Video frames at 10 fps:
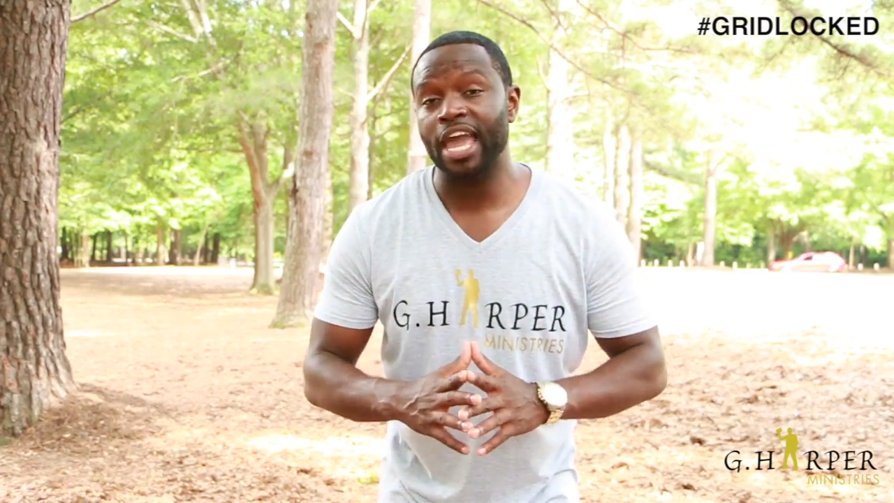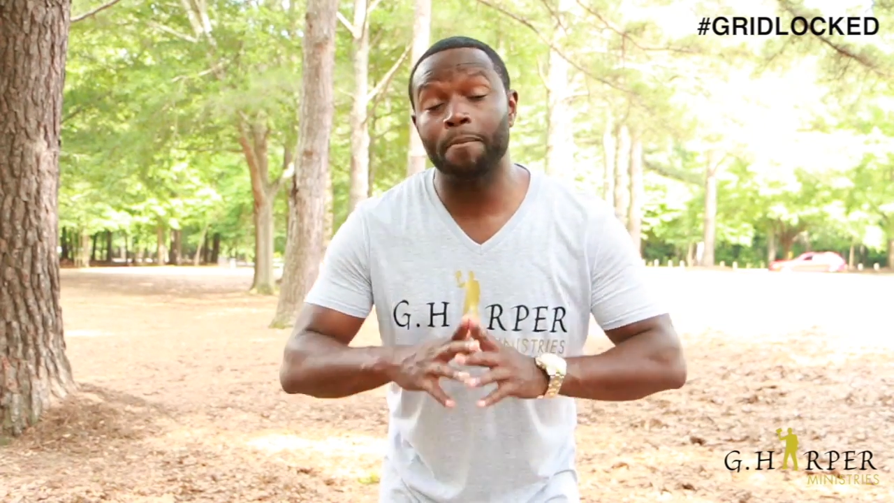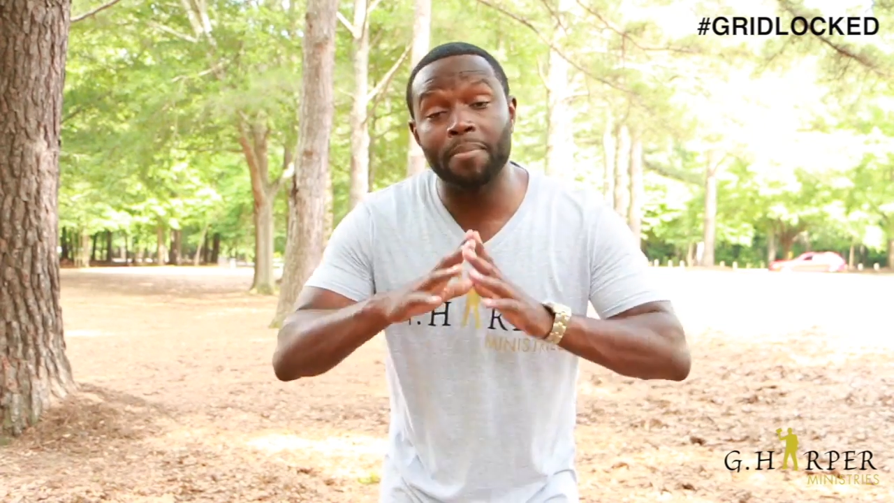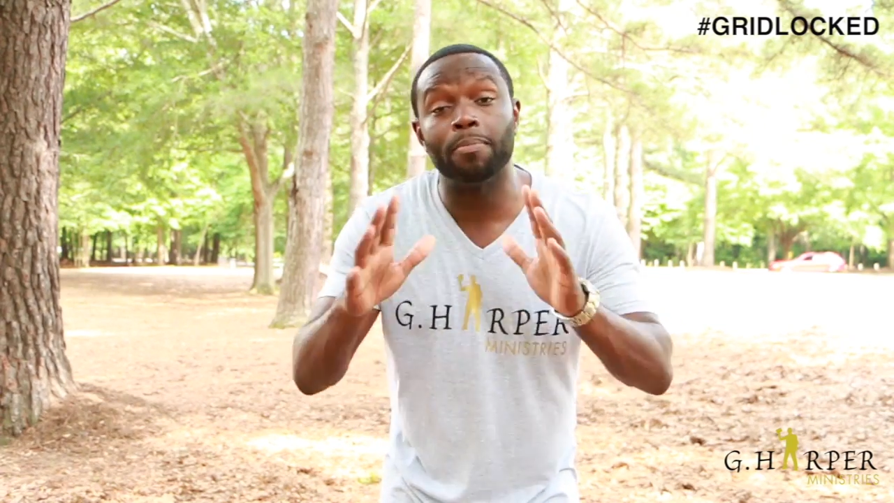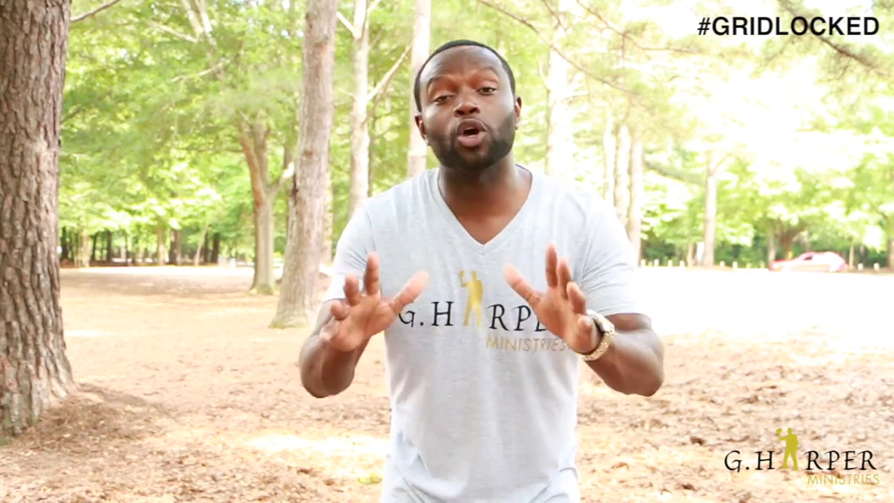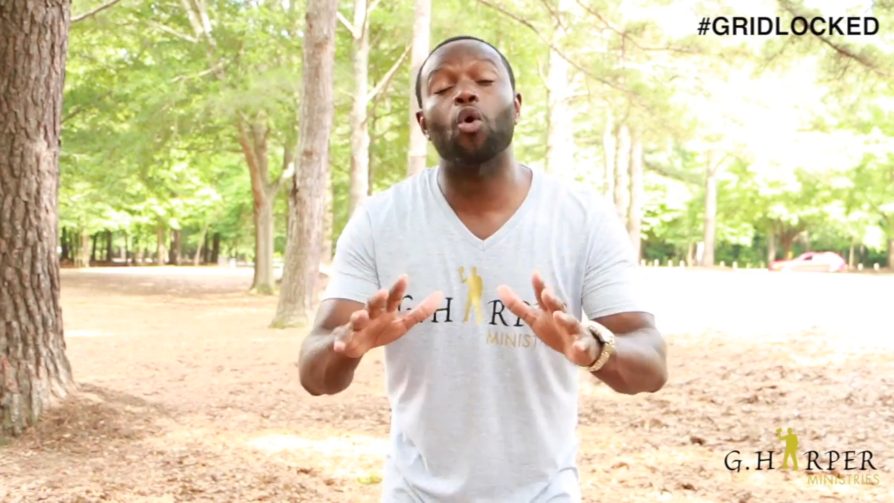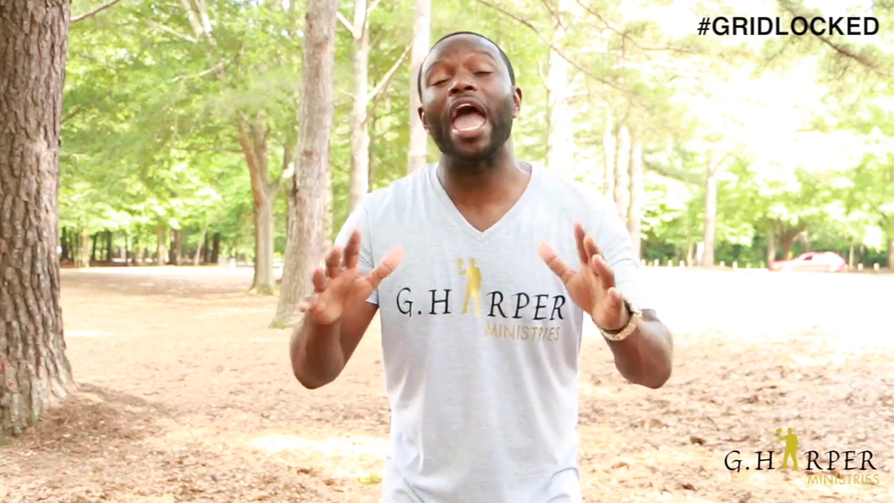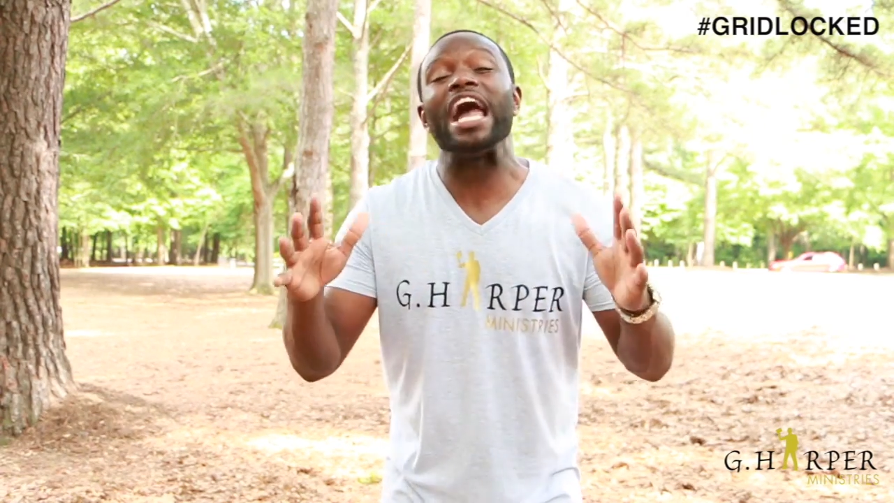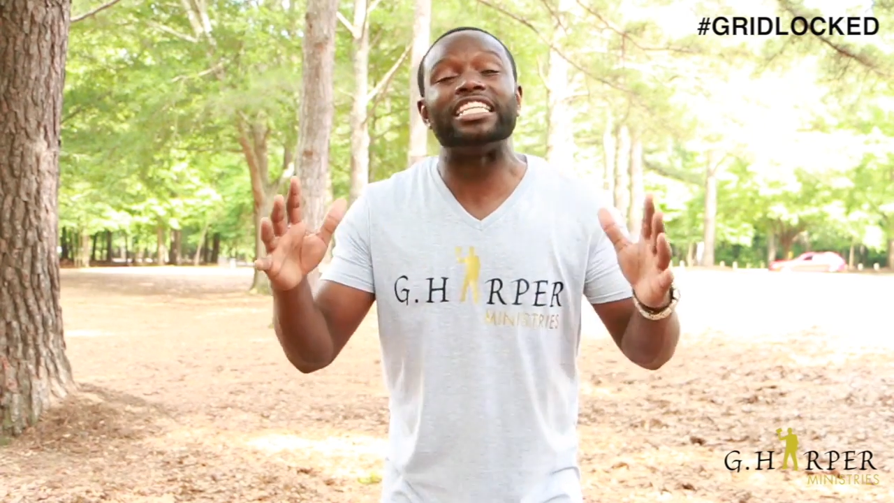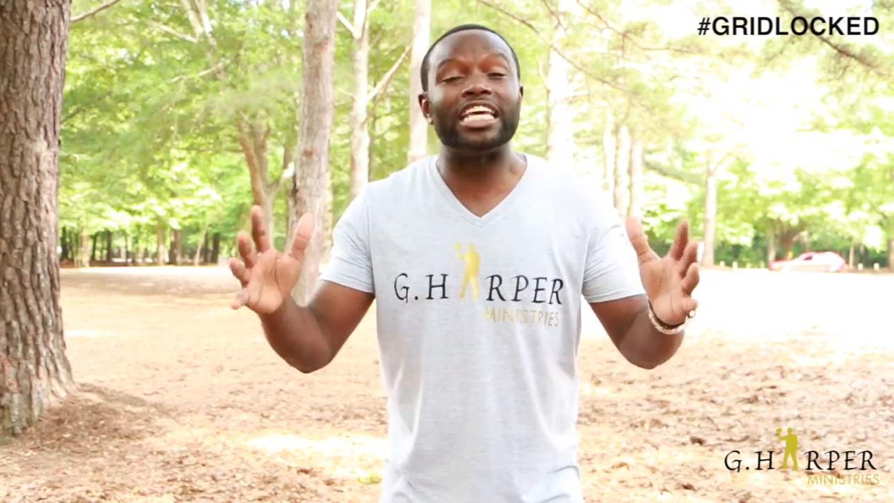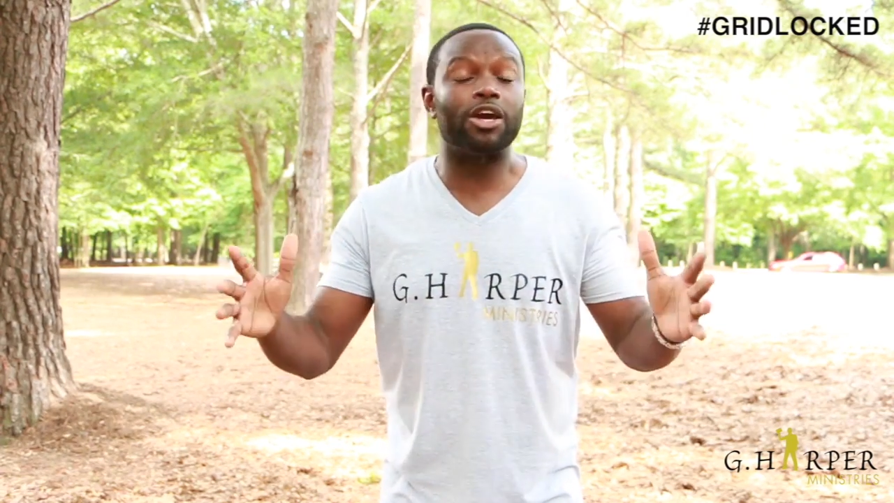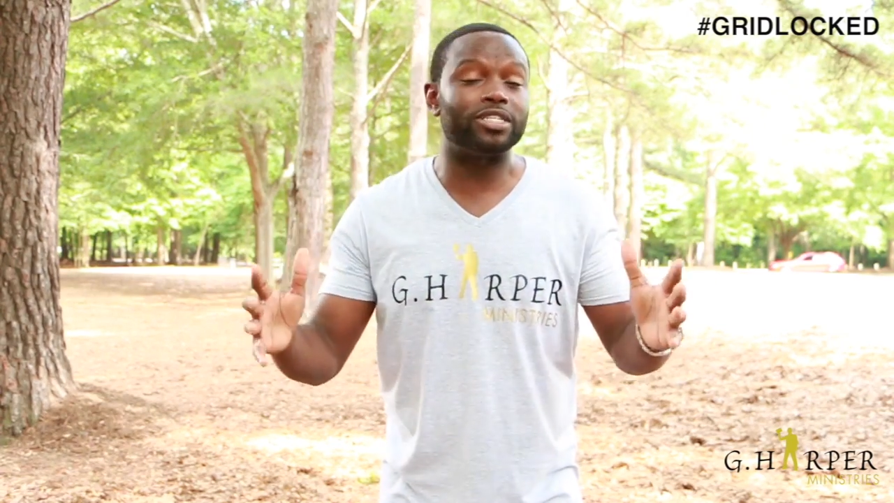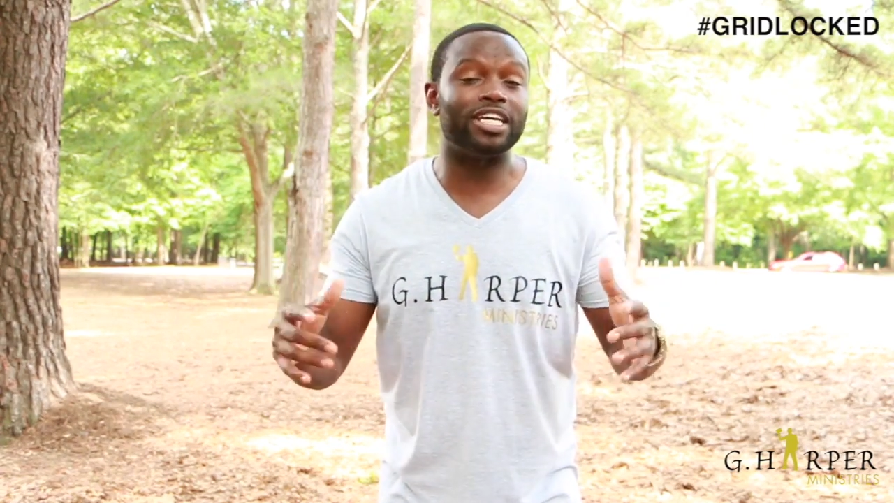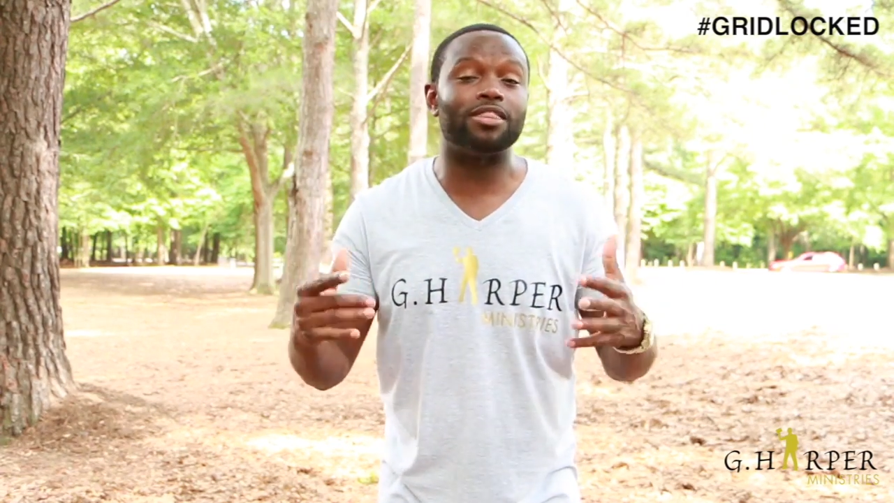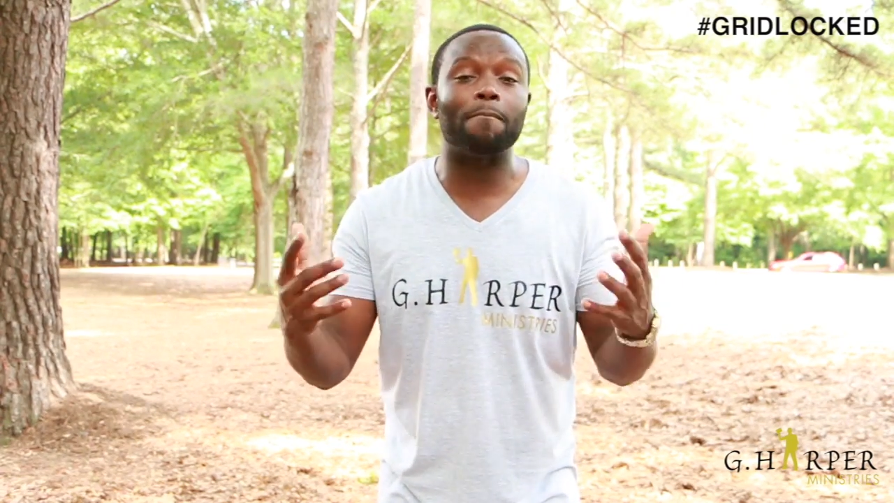In biblical
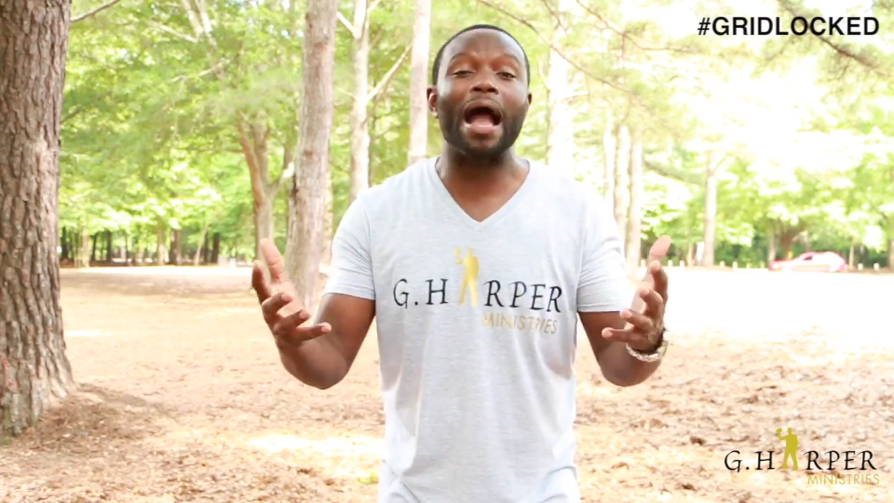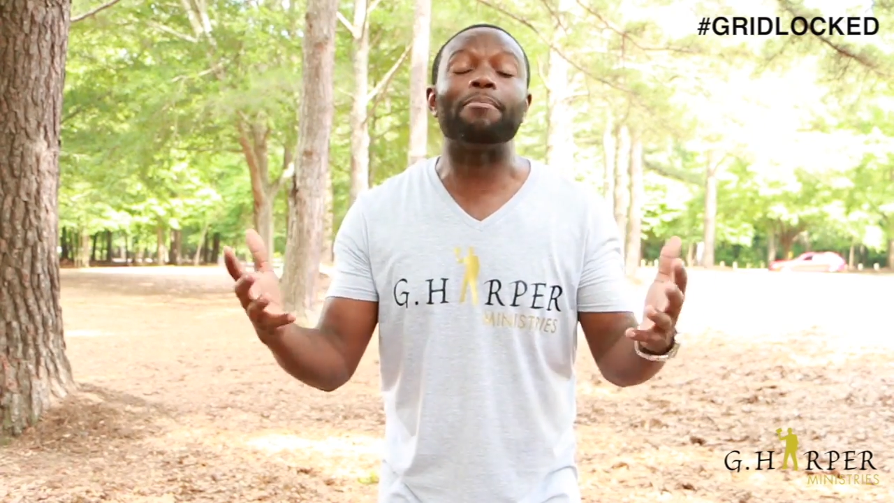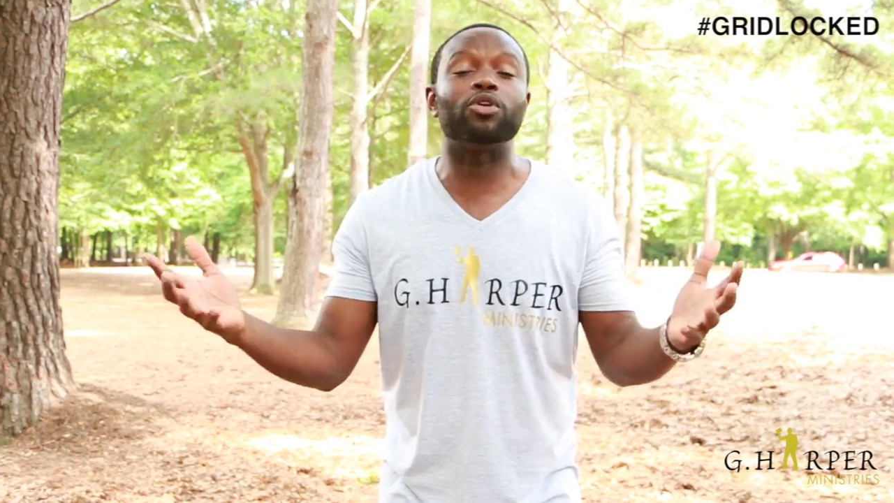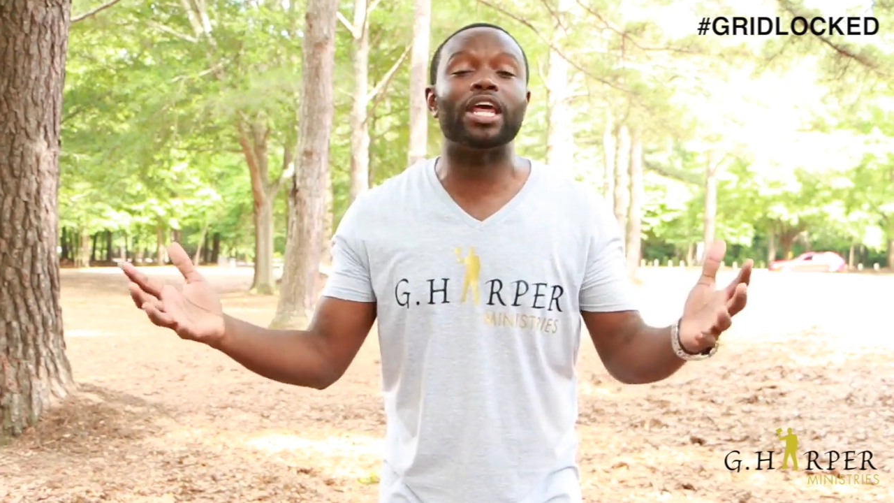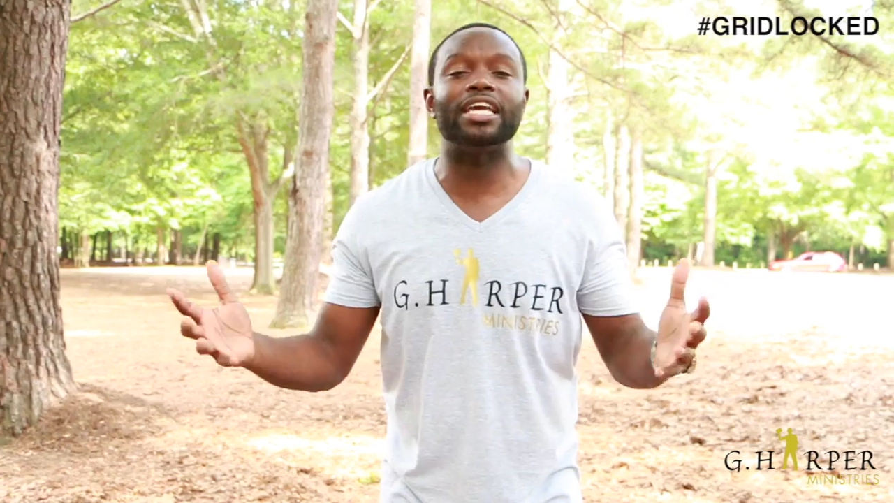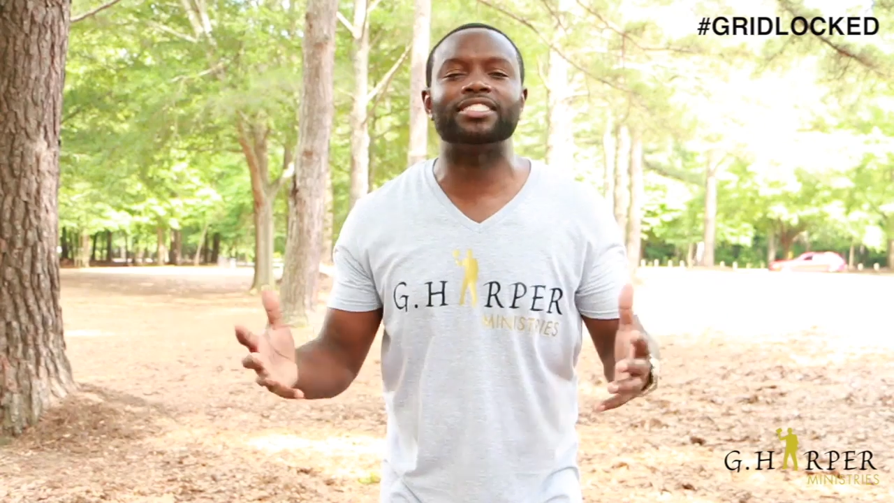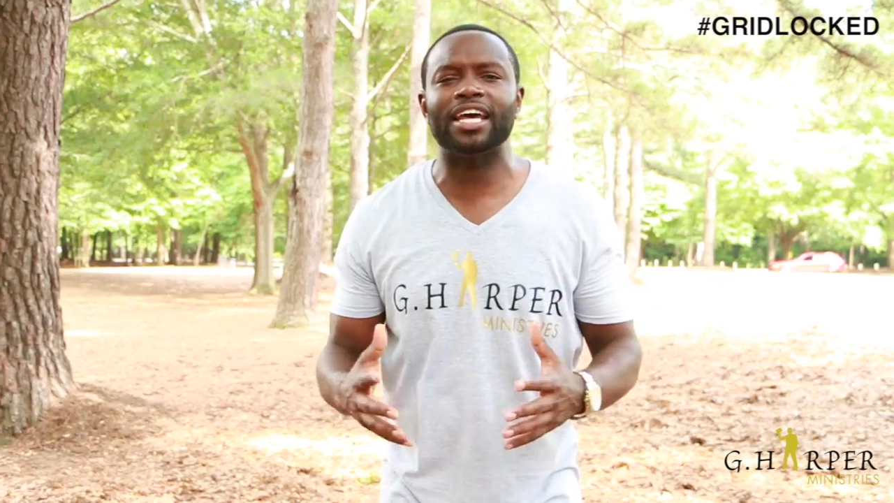antiquity, the Bible days,